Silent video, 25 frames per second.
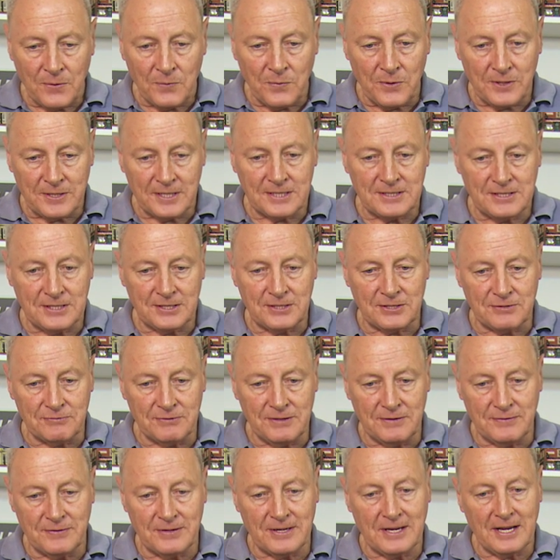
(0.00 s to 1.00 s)
When I did the
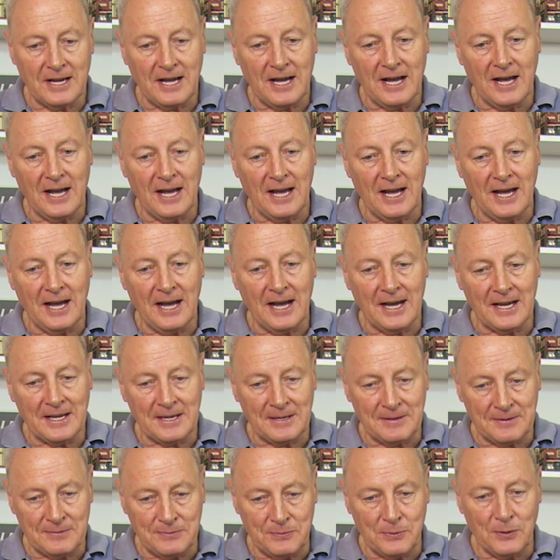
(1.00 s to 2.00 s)
river,
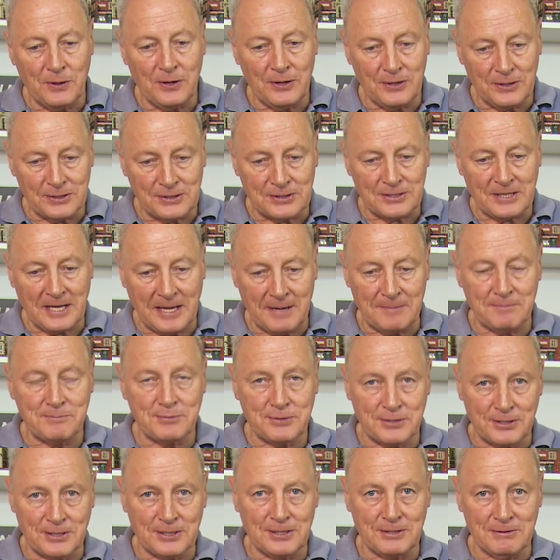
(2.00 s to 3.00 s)
I was
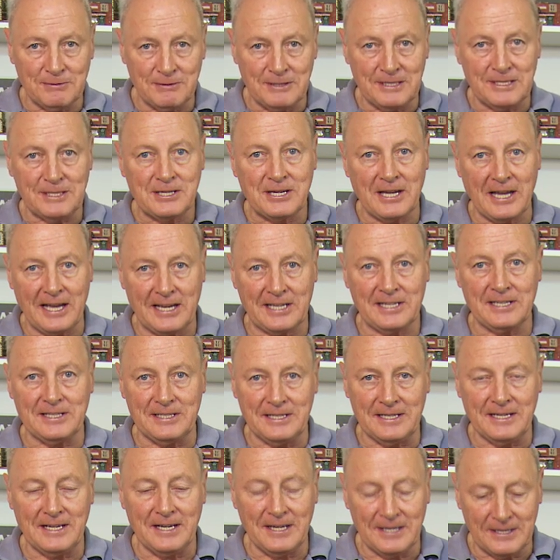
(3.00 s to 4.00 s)
absolutely cacking
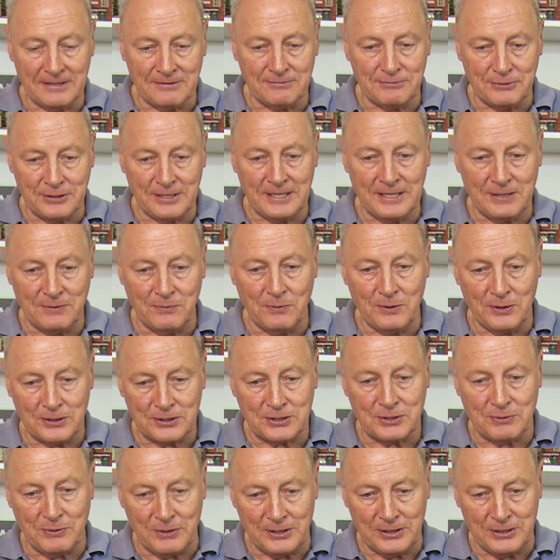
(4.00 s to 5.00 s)
it. I really
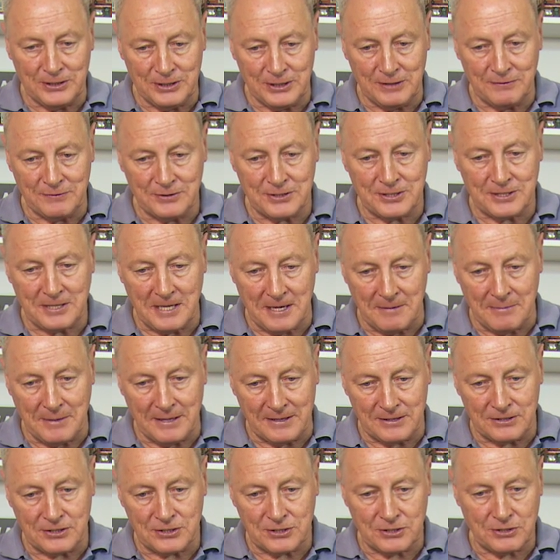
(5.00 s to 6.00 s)
was quite nervous
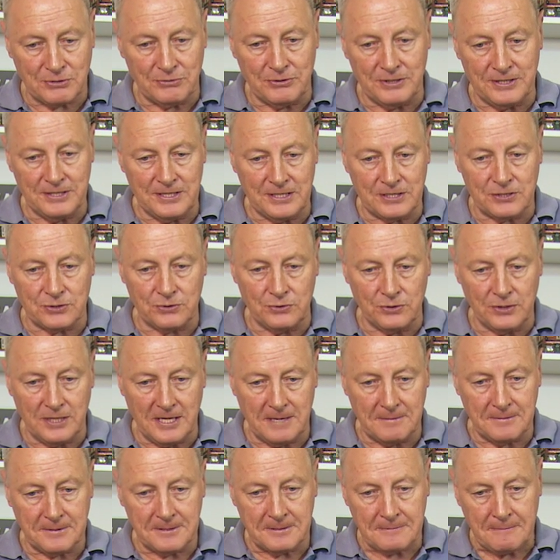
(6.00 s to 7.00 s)
about screwing this all
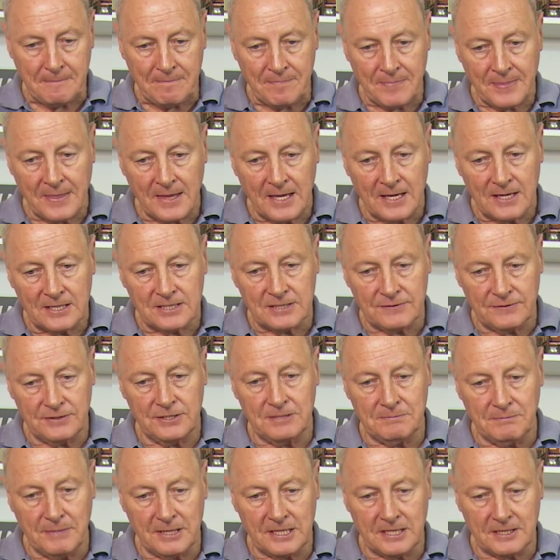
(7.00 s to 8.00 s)
up because if I
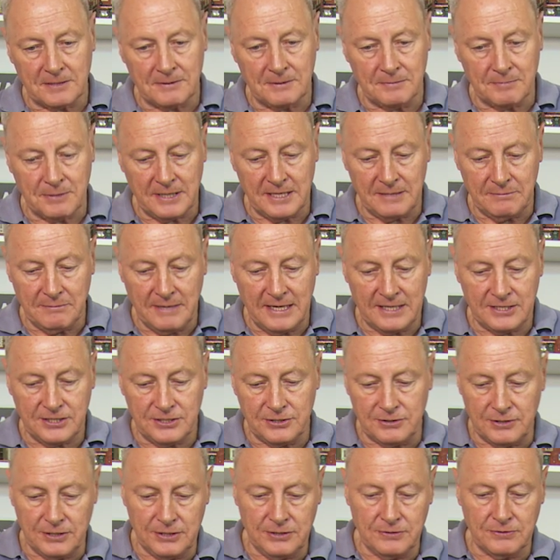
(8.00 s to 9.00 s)
did make a complete
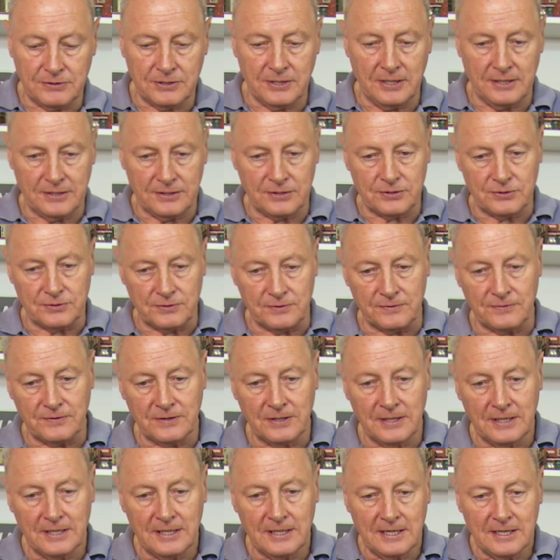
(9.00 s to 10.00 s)
mess, you know, you can't sort of
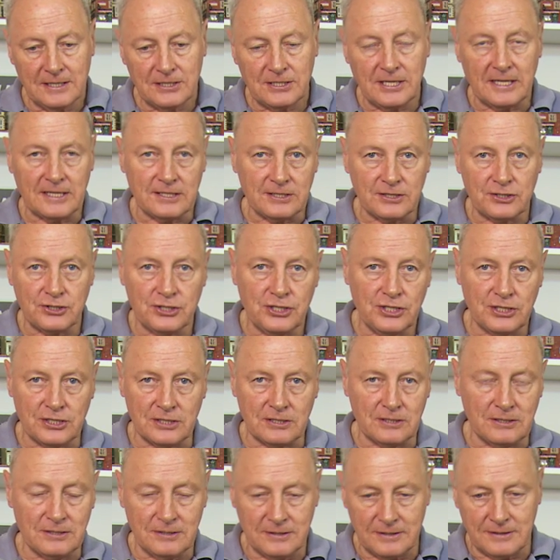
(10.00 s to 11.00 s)
take a
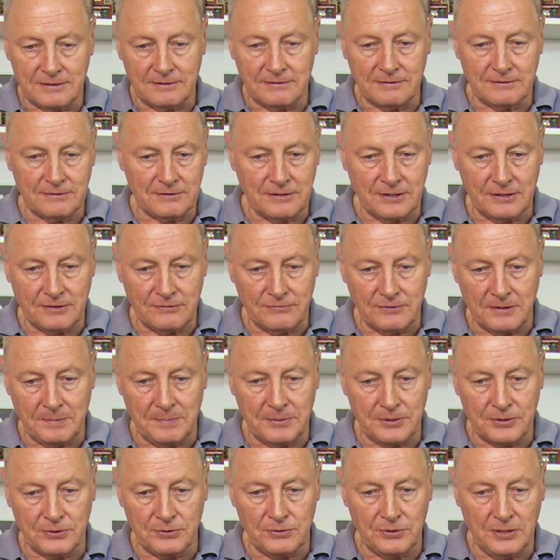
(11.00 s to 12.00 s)
chisel and, and, and
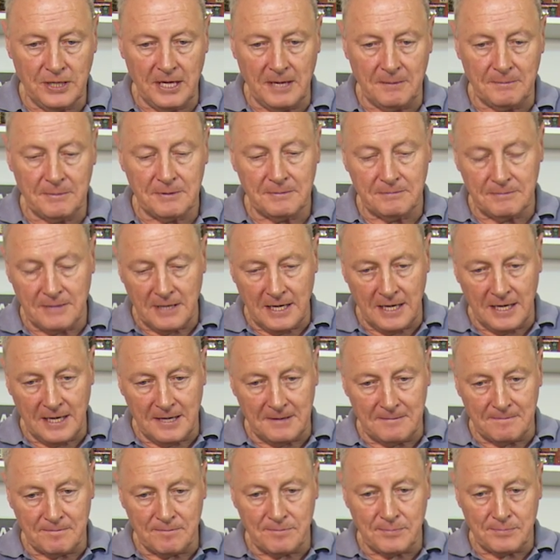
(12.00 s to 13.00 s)
rip it all up.
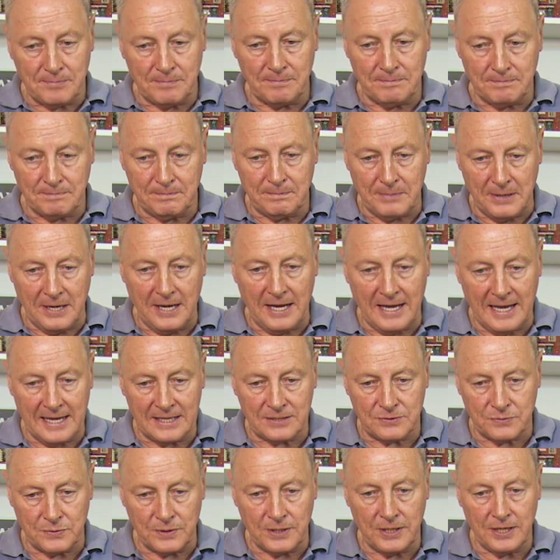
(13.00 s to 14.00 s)
Um, but
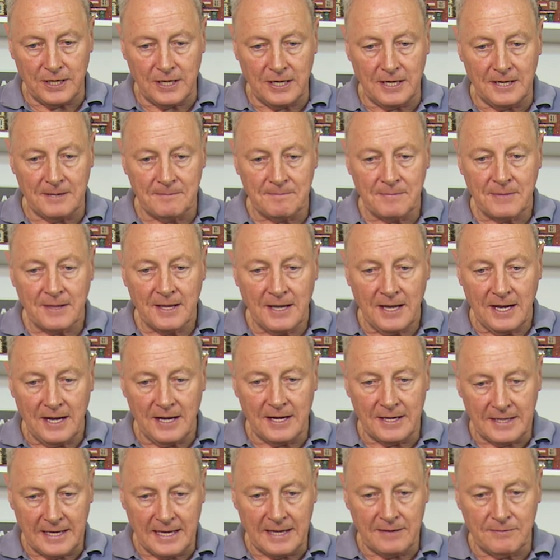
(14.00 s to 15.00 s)
as we are,
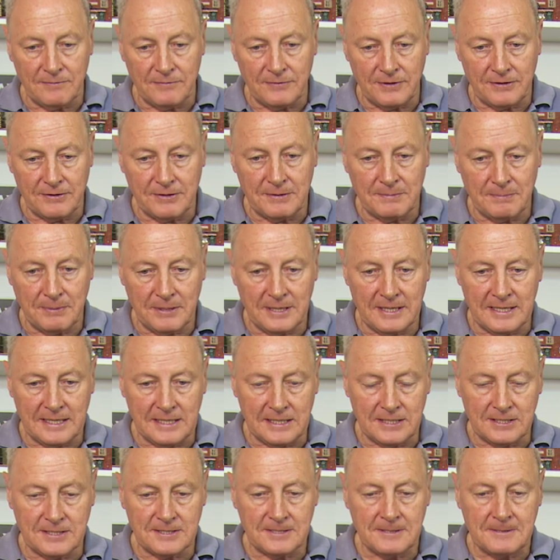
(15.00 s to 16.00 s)
I am very
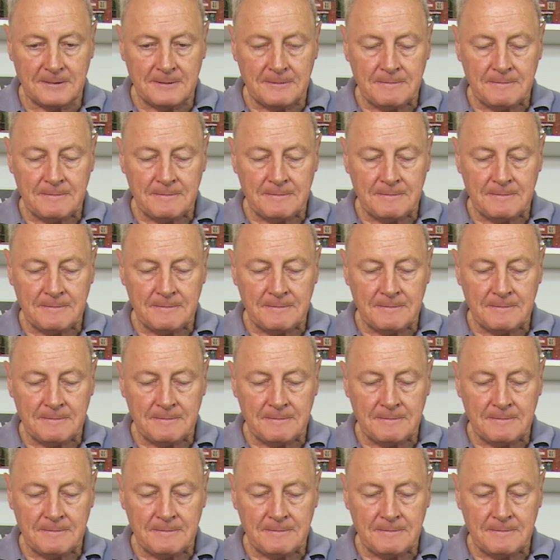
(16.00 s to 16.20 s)
pleased.